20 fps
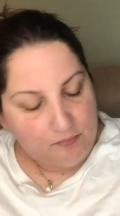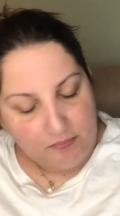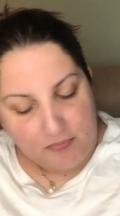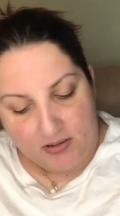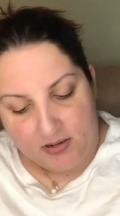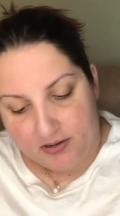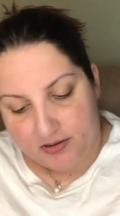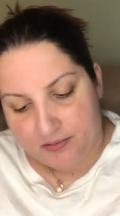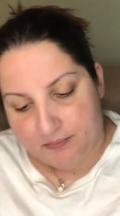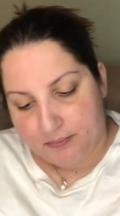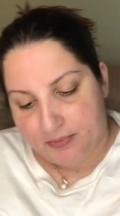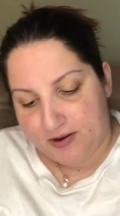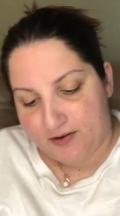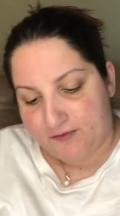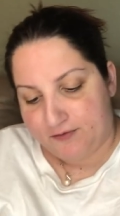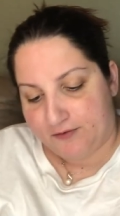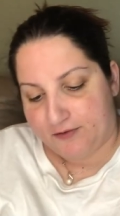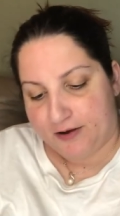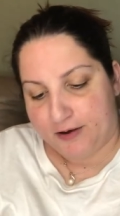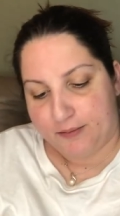me and my
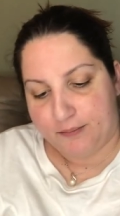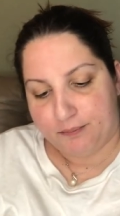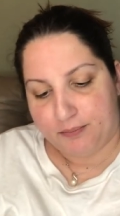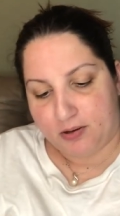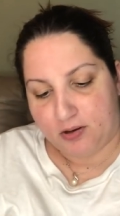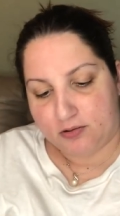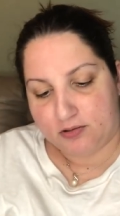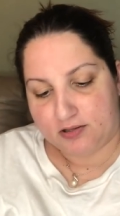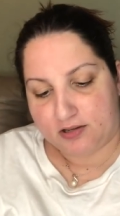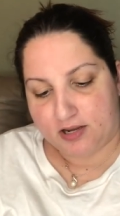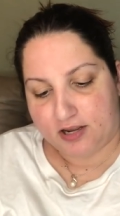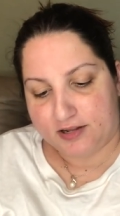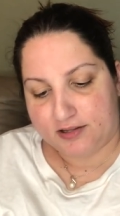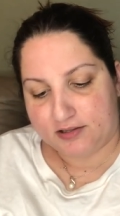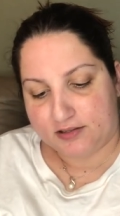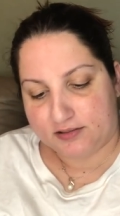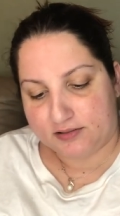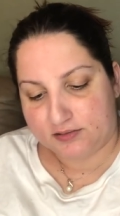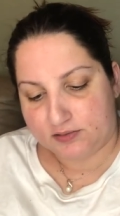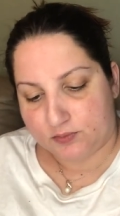friend both got
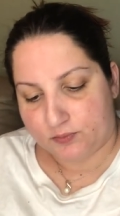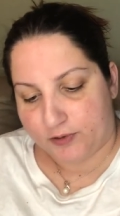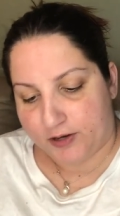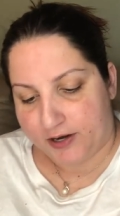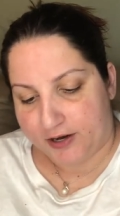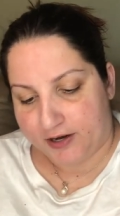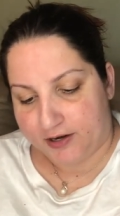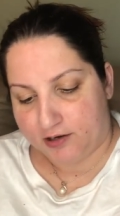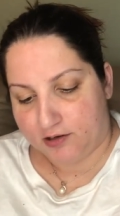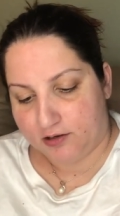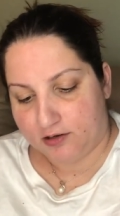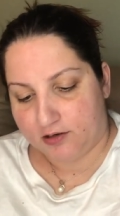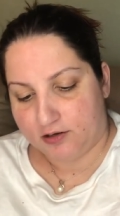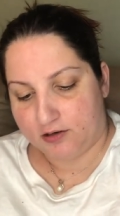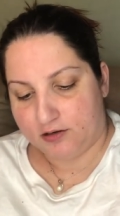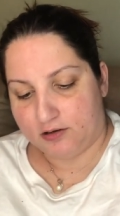this ring,